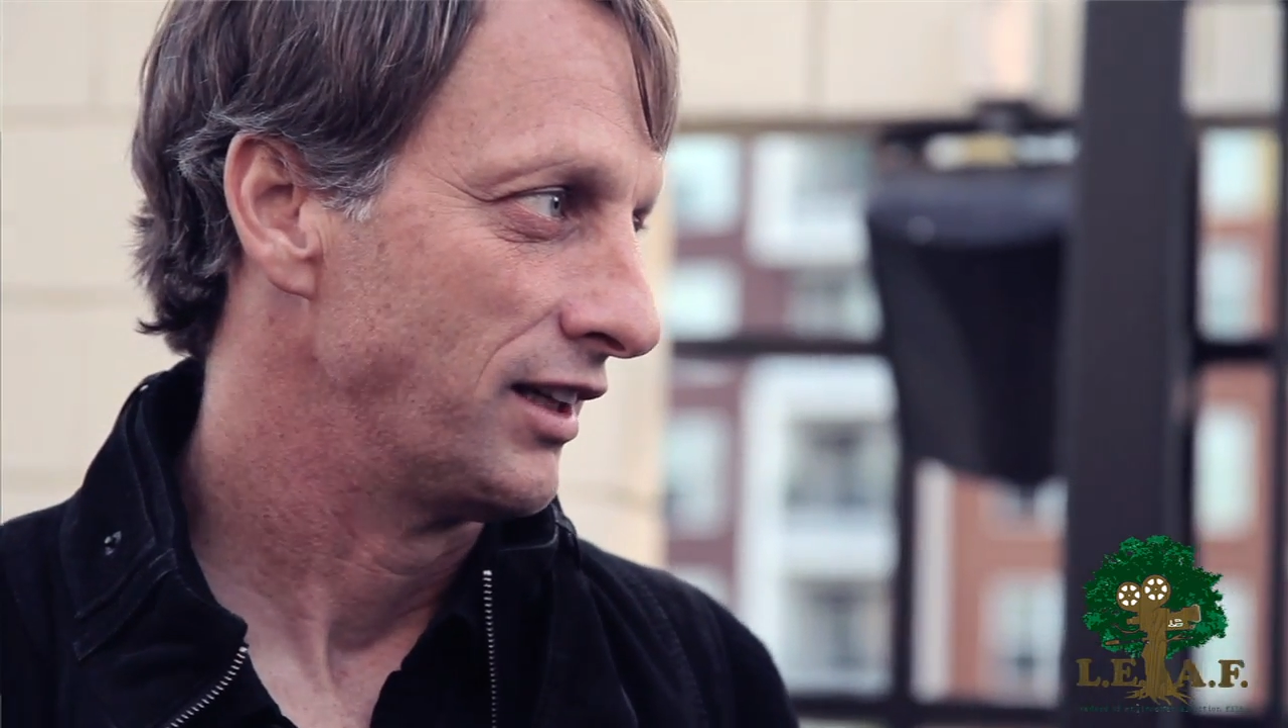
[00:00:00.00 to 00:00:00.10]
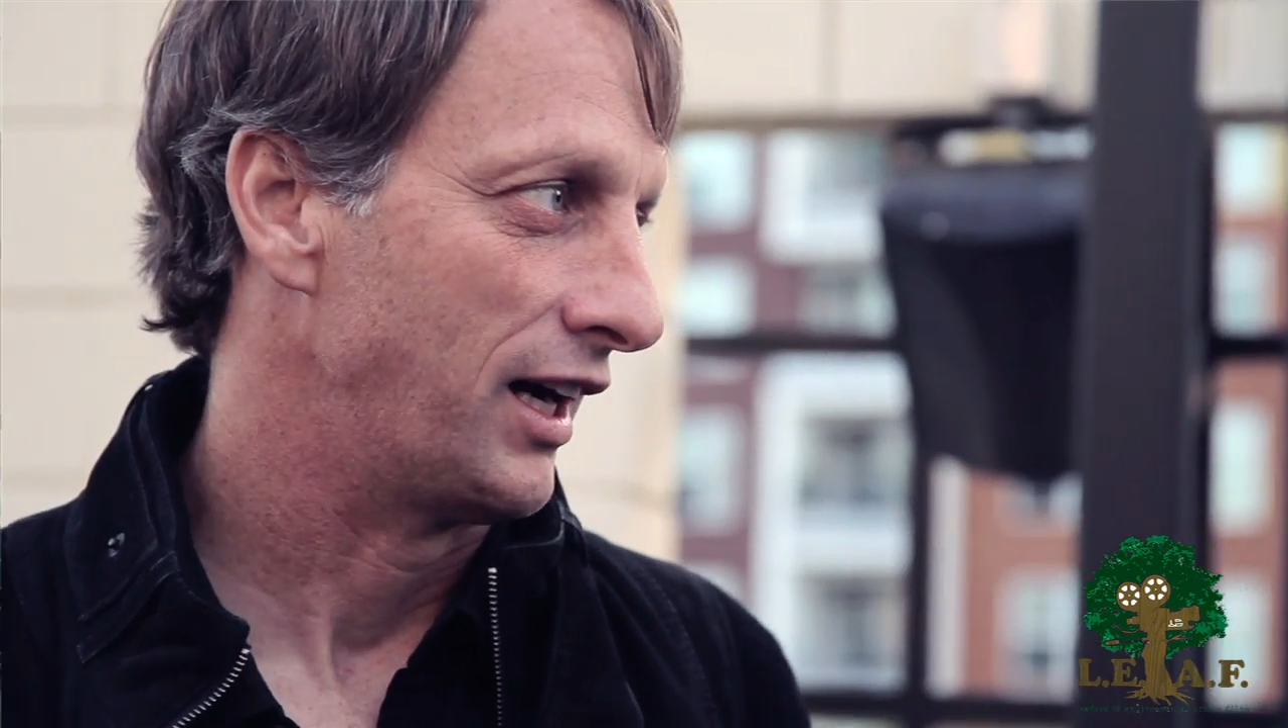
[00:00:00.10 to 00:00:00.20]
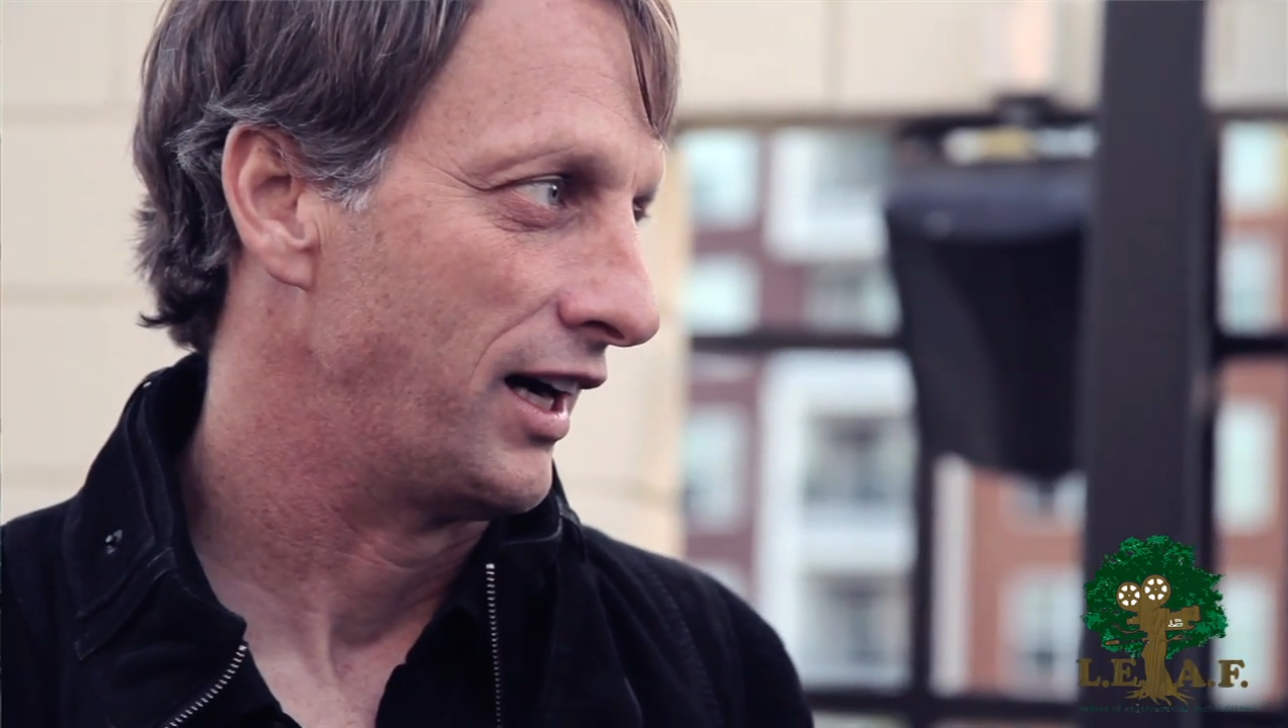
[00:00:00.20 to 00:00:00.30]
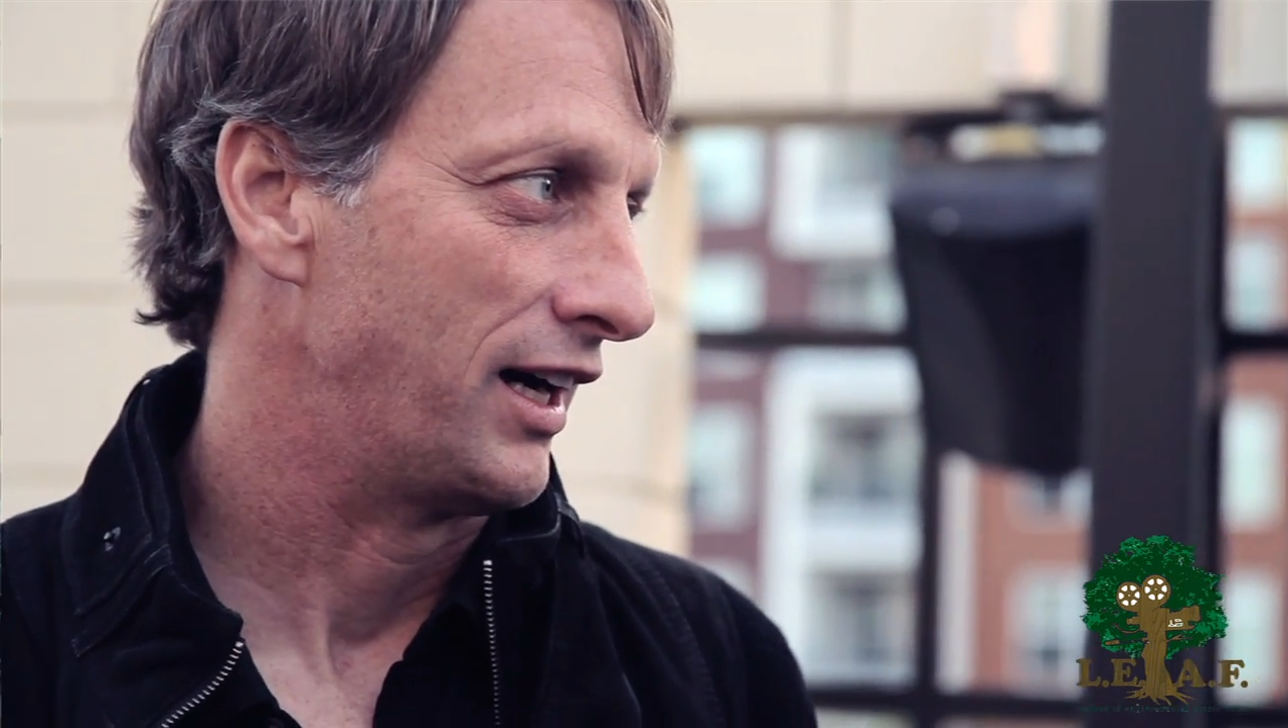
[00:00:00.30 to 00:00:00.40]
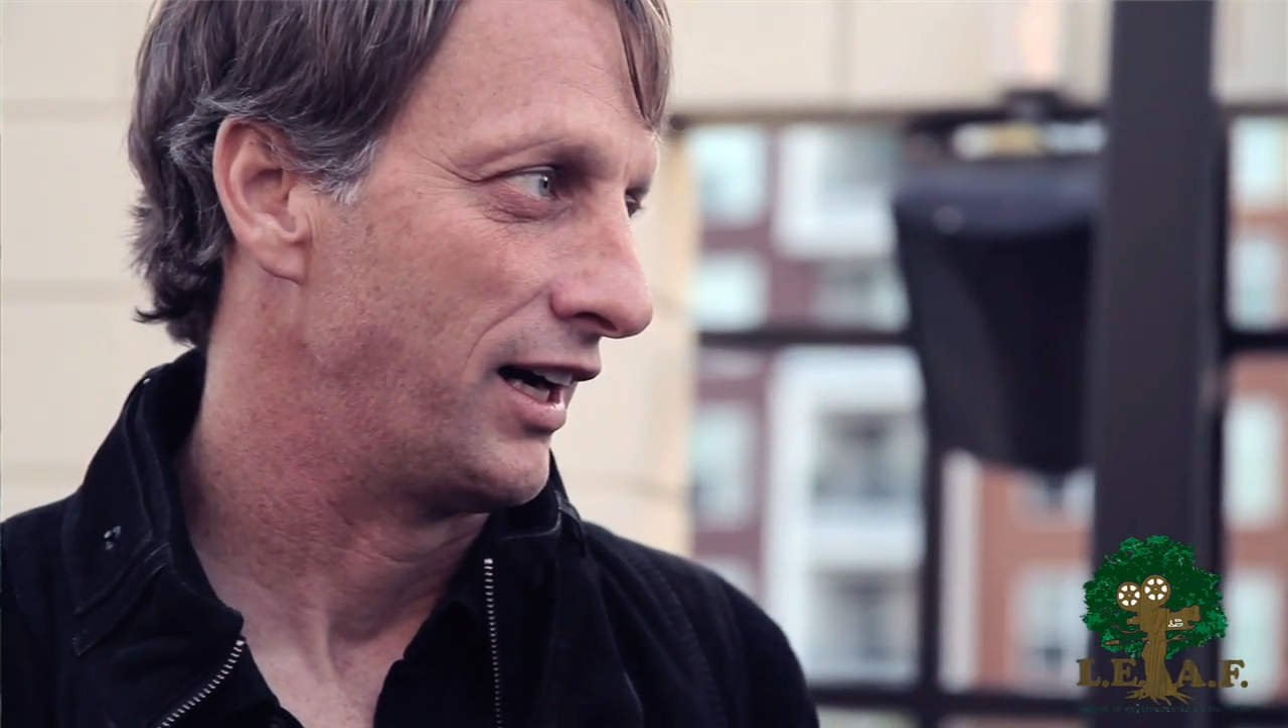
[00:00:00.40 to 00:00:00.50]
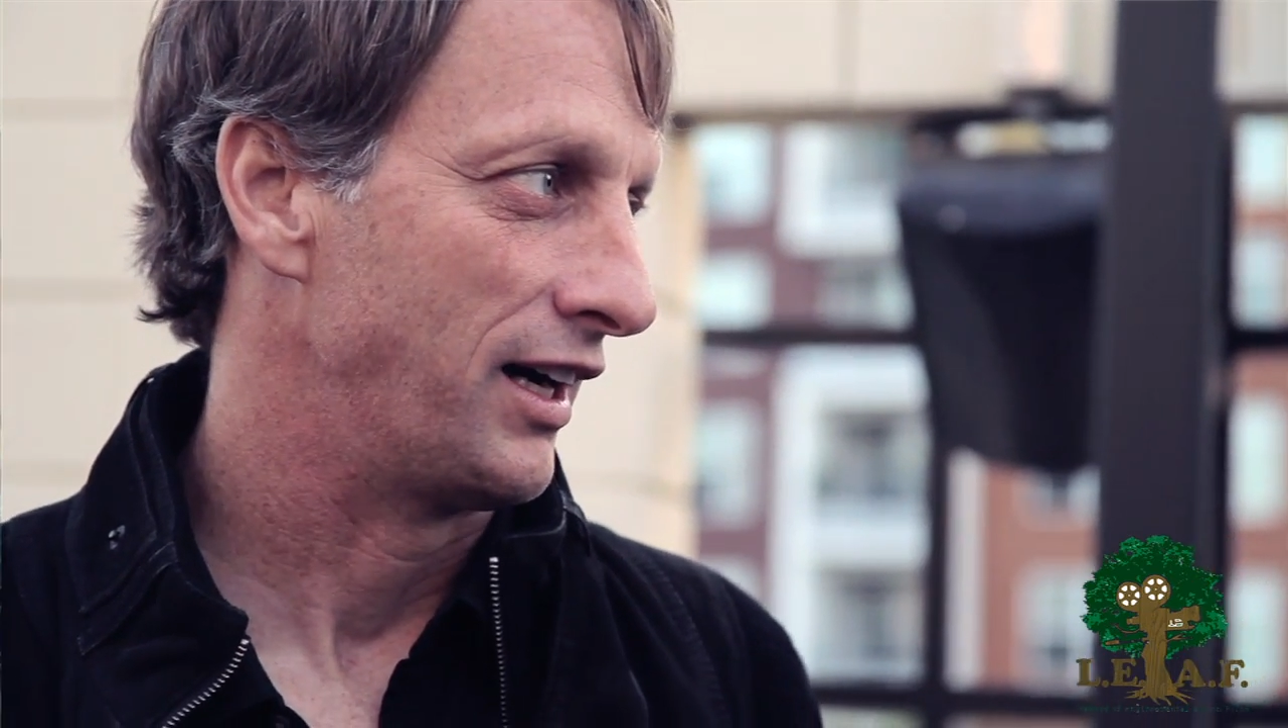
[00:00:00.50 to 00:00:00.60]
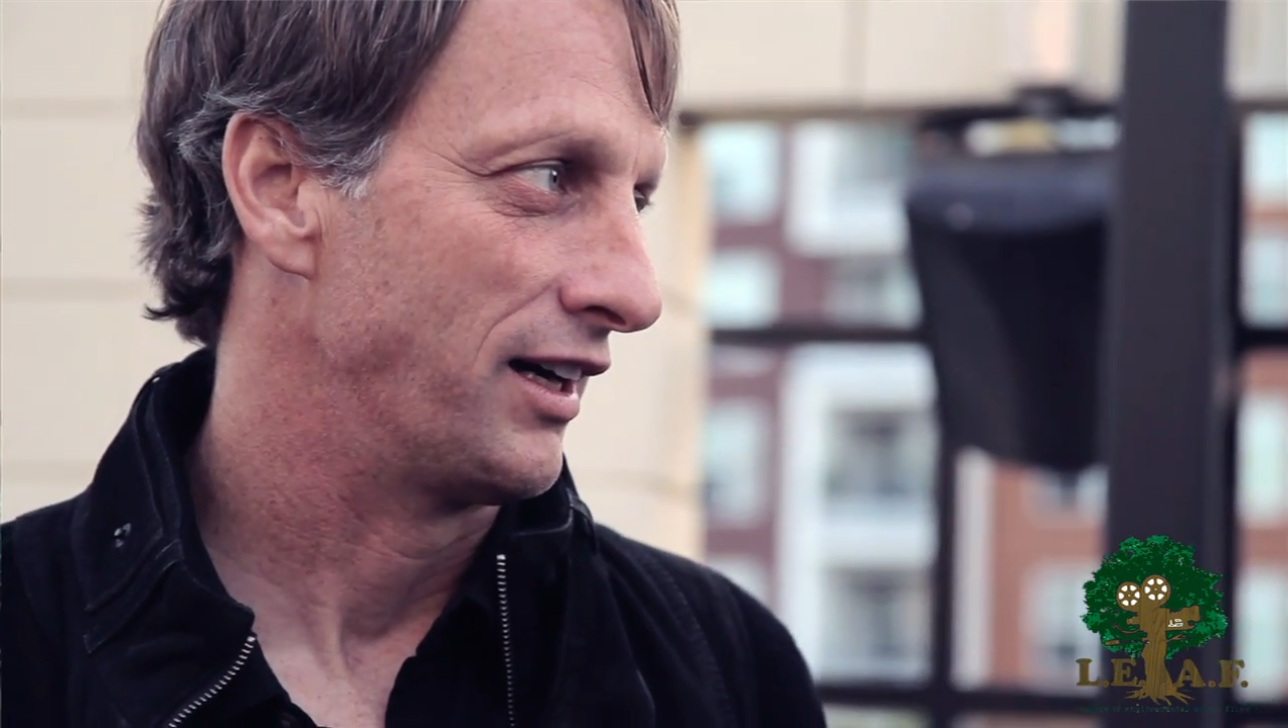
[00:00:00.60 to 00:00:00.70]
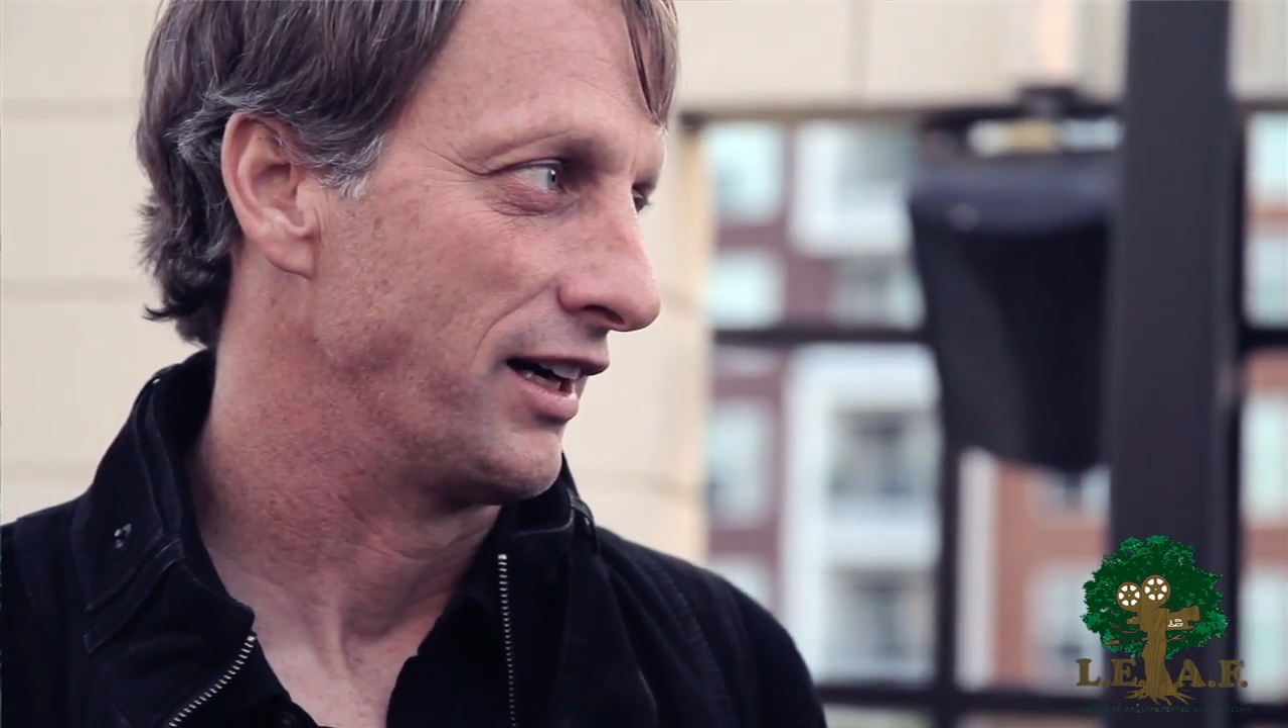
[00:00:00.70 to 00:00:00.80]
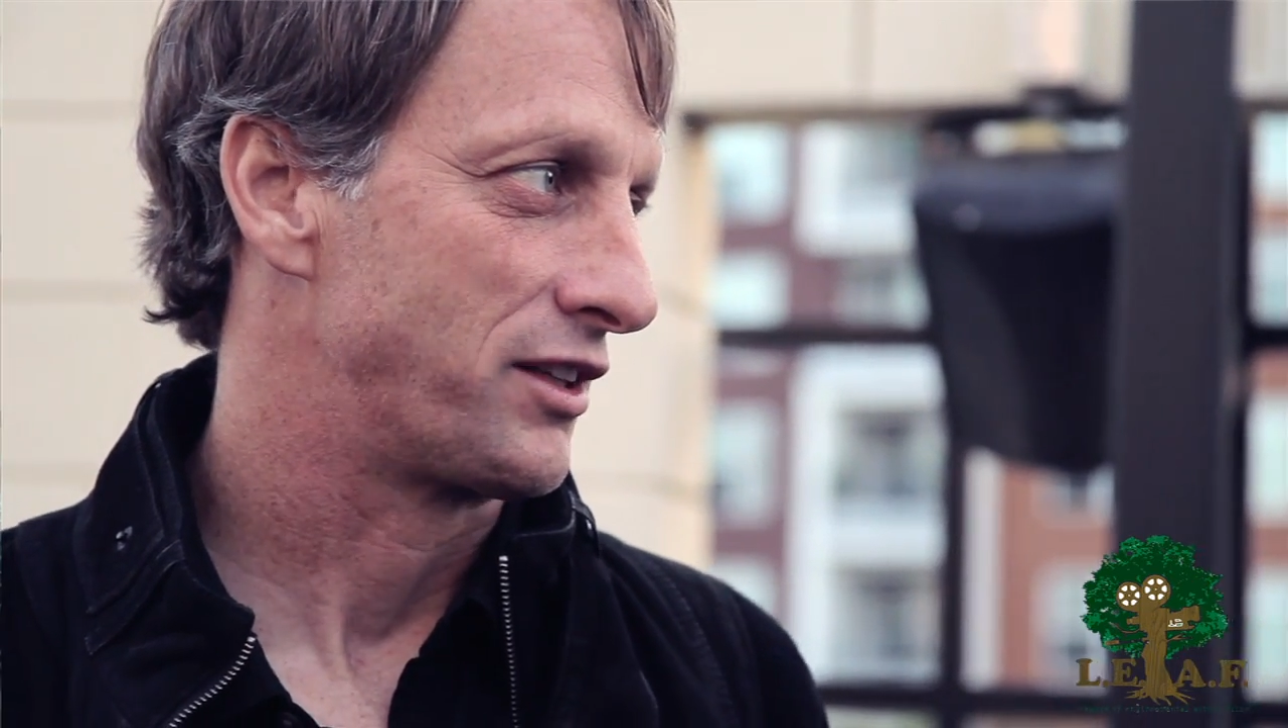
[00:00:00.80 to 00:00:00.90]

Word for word: Uh,